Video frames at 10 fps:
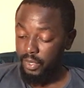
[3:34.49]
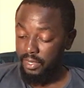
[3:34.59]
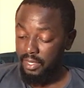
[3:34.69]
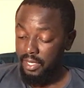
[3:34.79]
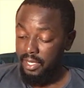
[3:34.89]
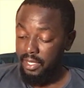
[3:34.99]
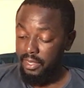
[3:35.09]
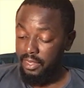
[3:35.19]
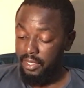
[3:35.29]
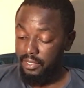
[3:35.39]

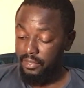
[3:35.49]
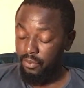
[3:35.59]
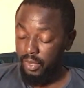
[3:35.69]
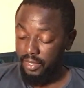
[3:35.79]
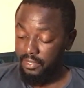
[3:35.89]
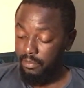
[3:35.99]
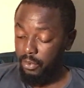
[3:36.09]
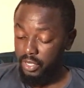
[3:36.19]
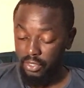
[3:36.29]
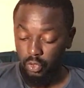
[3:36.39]
with
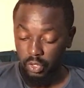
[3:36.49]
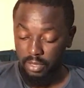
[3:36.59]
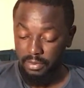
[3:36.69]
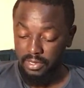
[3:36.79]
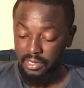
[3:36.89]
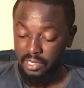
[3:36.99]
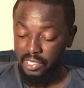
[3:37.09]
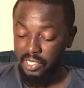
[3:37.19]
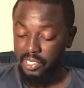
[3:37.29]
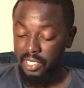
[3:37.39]
supporting documents such
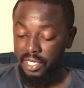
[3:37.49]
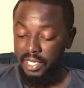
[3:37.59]
as